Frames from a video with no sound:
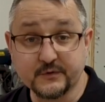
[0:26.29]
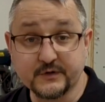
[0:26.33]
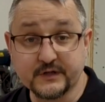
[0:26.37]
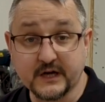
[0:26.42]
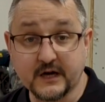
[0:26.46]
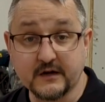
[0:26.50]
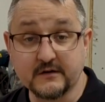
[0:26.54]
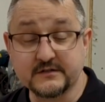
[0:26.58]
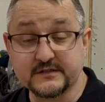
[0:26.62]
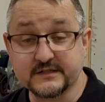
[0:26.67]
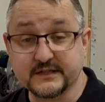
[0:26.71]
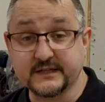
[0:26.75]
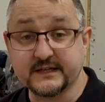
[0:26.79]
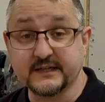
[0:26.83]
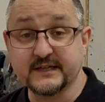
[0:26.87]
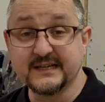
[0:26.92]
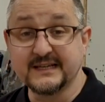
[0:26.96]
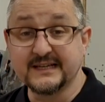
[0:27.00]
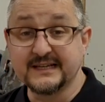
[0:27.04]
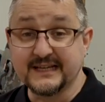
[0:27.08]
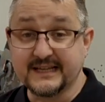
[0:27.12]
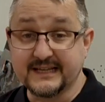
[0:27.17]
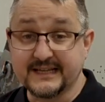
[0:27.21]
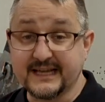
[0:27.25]
coating.
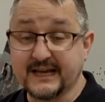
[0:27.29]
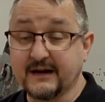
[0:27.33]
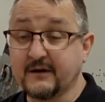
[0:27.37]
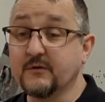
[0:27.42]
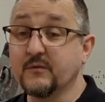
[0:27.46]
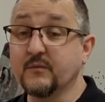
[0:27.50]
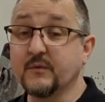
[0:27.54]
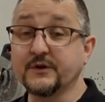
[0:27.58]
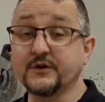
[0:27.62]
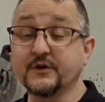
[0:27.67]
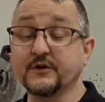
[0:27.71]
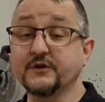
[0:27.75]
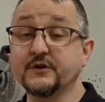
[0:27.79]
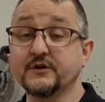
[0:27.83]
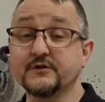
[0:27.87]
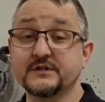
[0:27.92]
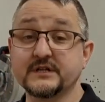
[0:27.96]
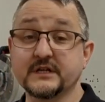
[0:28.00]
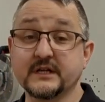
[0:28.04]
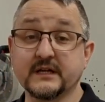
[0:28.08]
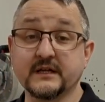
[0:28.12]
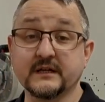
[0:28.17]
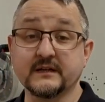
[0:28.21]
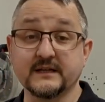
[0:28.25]
Now, when you're
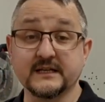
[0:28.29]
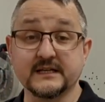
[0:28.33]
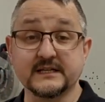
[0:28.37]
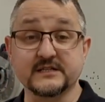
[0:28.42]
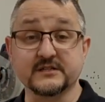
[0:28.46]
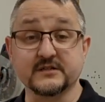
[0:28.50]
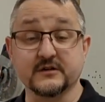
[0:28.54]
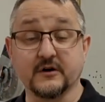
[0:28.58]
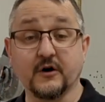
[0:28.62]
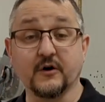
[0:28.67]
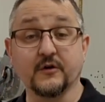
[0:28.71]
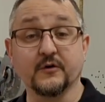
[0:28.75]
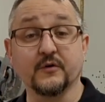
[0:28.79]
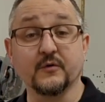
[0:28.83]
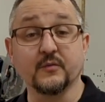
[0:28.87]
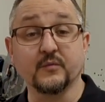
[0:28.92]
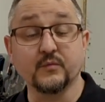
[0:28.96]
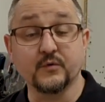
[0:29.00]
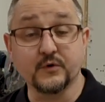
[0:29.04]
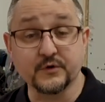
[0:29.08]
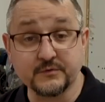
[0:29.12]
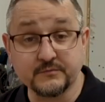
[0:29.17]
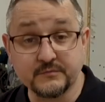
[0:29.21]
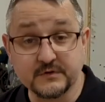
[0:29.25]
using this on
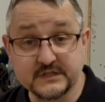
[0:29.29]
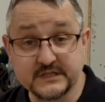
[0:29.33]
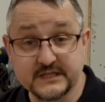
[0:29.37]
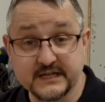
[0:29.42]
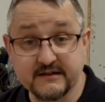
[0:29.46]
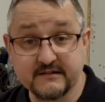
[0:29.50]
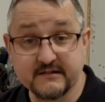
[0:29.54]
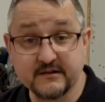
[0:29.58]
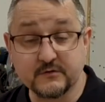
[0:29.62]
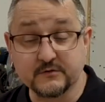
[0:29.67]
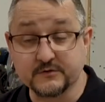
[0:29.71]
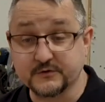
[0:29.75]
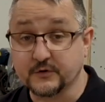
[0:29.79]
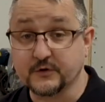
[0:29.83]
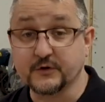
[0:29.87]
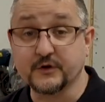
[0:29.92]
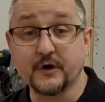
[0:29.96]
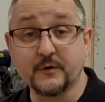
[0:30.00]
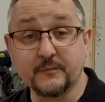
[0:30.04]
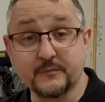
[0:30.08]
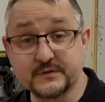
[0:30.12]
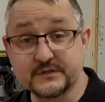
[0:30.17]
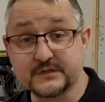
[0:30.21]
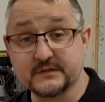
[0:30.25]
wooden materials or
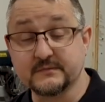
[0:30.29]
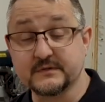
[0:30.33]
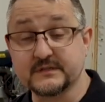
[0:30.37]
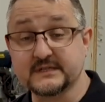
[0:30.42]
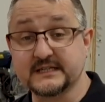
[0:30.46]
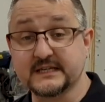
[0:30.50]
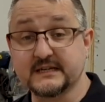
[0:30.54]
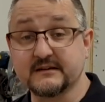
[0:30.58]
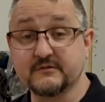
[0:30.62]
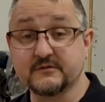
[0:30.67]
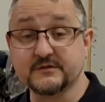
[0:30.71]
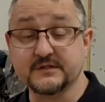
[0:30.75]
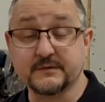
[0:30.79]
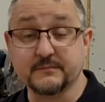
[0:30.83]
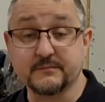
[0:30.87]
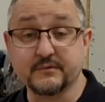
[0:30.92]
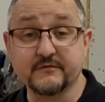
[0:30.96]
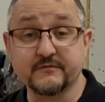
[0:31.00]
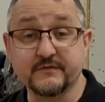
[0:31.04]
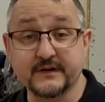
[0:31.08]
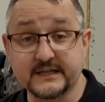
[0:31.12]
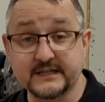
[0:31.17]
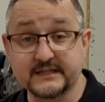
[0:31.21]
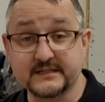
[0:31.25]
composite materials, it
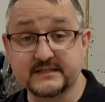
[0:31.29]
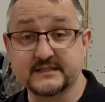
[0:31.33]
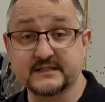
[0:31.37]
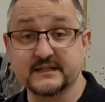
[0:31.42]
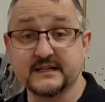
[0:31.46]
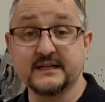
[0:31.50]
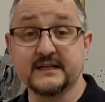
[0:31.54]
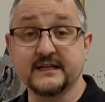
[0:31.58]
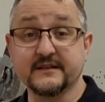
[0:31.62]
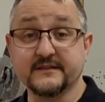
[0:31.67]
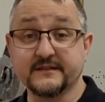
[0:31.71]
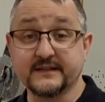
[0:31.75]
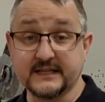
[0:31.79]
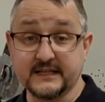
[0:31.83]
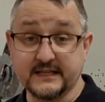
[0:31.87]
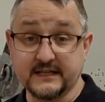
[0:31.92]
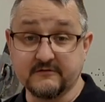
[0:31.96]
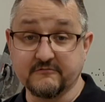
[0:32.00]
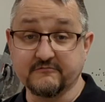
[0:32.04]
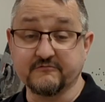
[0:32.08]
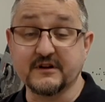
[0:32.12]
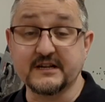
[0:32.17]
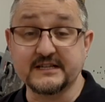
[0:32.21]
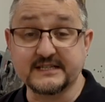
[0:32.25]
prevents
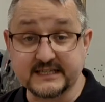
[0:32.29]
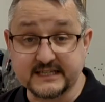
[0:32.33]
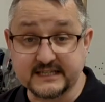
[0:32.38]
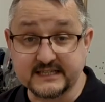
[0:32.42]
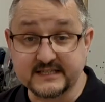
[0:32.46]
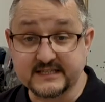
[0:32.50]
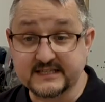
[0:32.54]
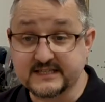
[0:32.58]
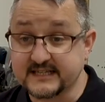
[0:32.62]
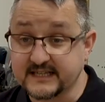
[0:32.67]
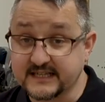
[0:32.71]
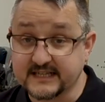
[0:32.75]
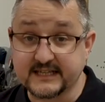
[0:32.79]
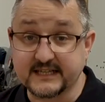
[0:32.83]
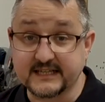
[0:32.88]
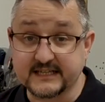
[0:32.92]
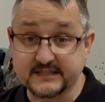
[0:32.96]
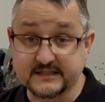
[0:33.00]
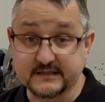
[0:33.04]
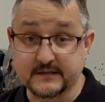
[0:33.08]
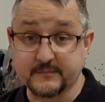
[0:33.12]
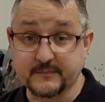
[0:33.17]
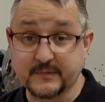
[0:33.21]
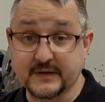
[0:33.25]
the resin sticking
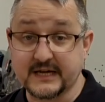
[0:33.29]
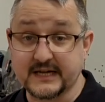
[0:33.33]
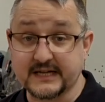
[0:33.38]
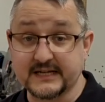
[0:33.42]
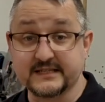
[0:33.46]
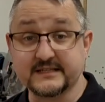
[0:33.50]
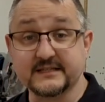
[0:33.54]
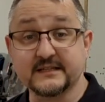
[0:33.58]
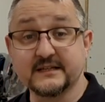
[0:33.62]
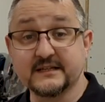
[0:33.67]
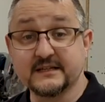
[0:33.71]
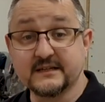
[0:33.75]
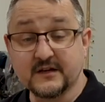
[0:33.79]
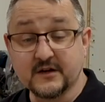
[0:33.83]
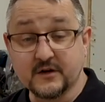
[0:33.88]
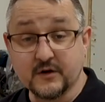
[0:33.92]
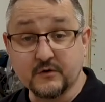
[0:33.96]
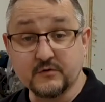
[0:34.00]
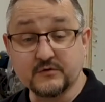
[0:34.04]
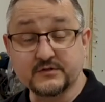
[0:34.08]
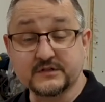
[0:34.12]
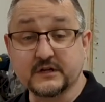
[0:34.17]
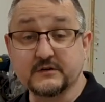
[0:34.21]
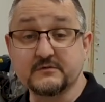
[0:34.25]
to the blade.
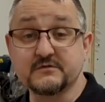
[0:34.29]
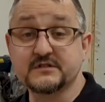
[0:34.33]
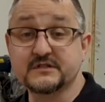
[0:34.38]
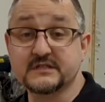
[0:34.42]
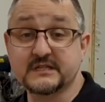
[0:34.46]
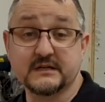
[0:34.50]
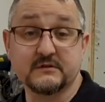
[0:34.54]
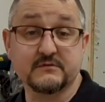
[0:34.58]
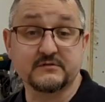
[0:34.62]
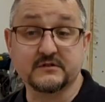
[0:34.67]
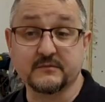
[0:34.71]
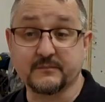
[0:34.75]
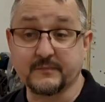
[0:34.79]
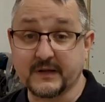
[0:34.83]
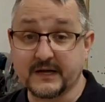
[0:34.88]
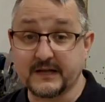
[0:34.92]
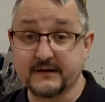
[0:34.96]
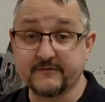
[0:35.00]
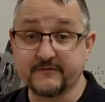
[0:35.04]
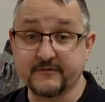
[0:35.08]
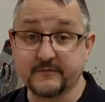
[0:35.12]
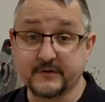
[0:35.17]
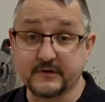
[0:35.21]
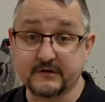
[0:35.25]
Also seals the
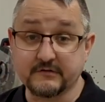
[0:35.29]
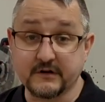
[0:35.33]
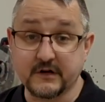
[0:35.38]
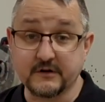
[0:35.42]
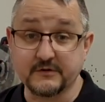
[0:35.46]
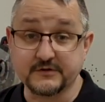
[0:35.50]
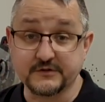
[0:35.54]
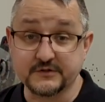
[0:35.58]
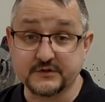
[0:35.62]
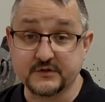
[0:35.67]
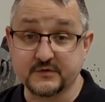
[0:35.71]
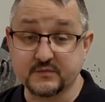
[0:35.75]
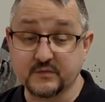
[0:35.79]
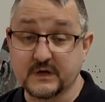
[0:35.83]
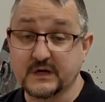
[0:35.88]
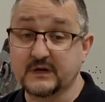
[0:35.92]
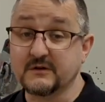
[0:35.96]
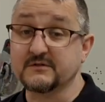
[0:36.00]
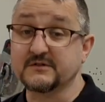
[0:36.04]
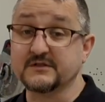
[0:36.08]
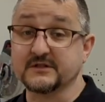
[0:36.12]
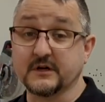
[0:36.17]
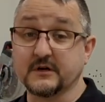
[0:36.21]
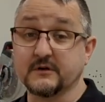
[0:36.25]
blade from corrosion as
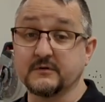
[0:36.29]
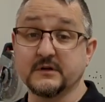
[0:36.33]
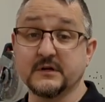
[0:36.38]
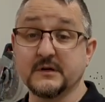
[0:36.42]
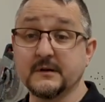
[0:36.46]
well, so